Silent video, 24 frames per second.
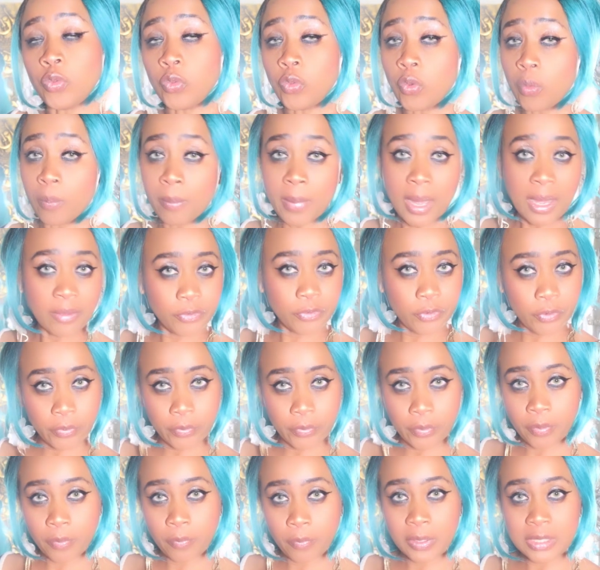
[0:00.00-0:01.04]
no matter
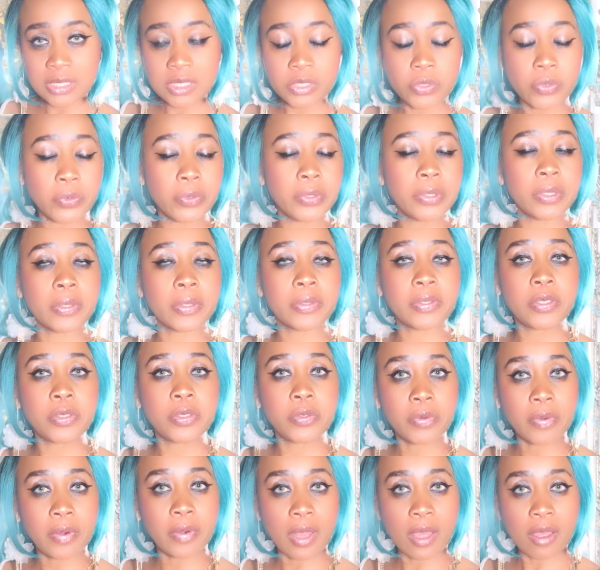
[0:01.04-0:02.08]
what's going on in
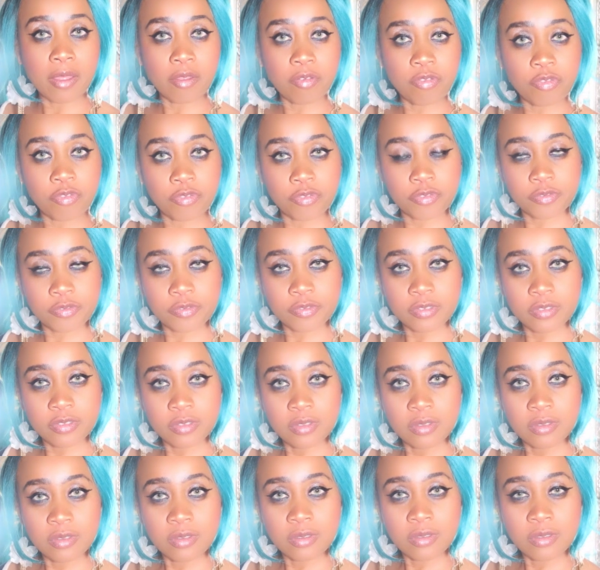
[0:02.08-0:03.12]
your life
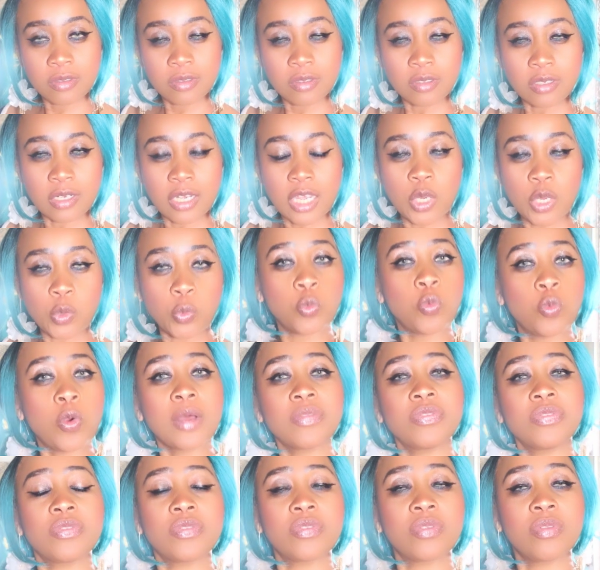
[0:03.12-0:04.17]
and
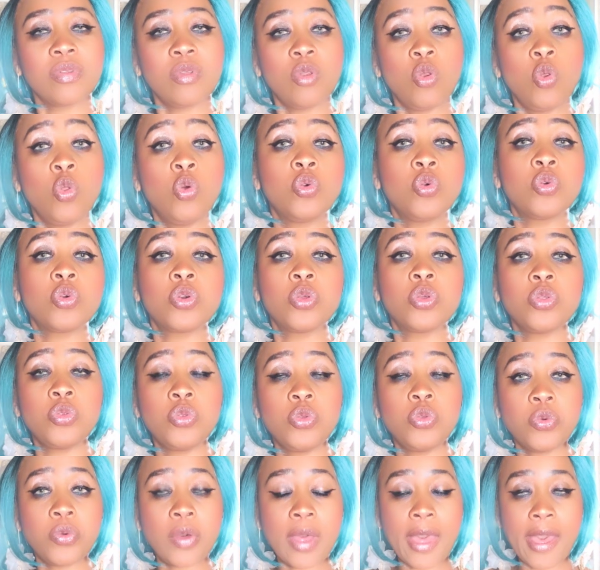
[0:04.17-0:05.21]
what look
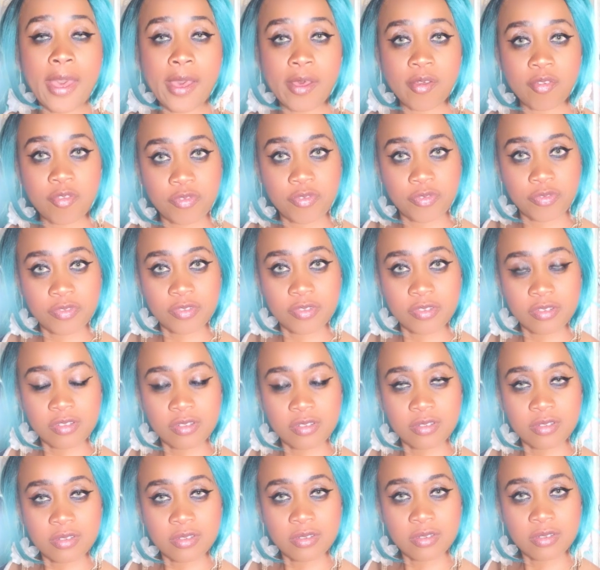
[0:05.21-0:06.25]
you have,
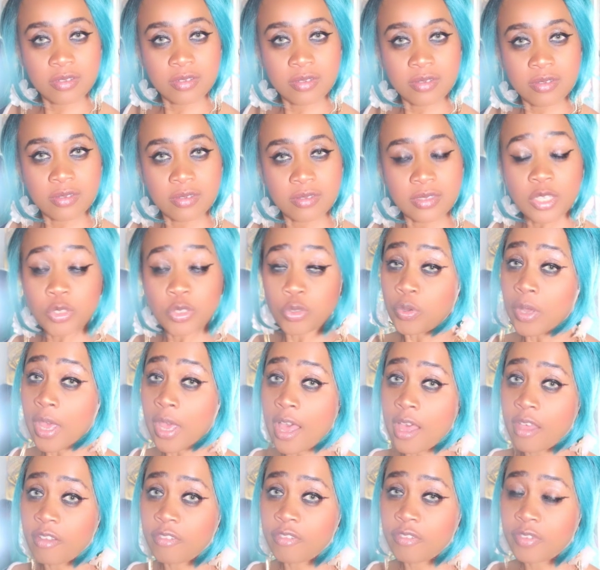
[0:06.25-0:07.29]
that you
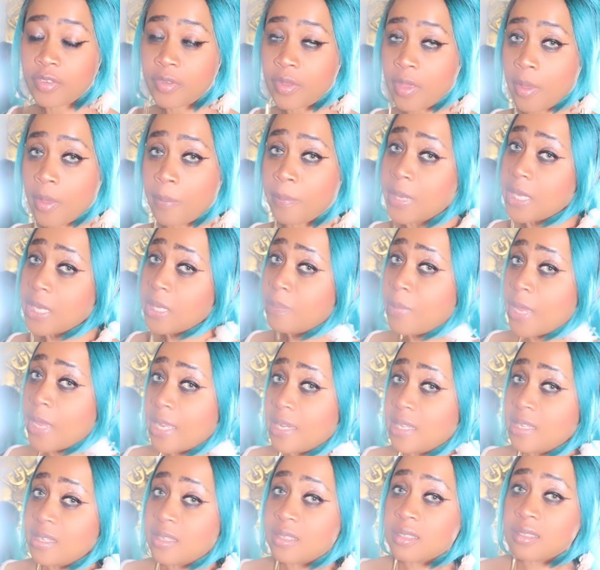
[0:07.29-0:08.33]
have a big
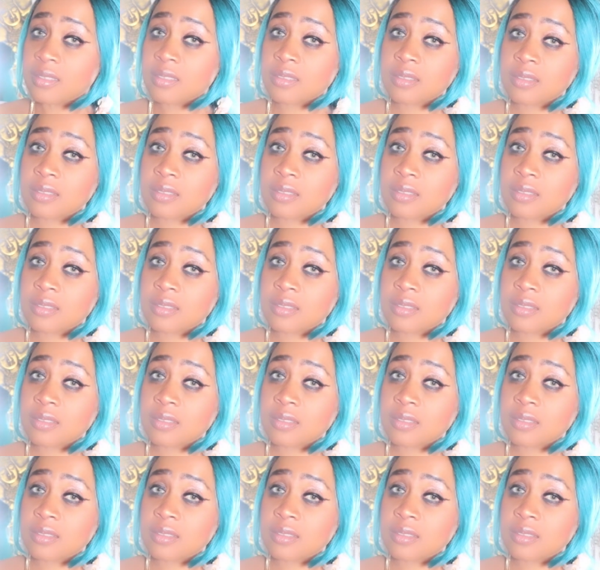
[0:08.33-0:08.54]
belly,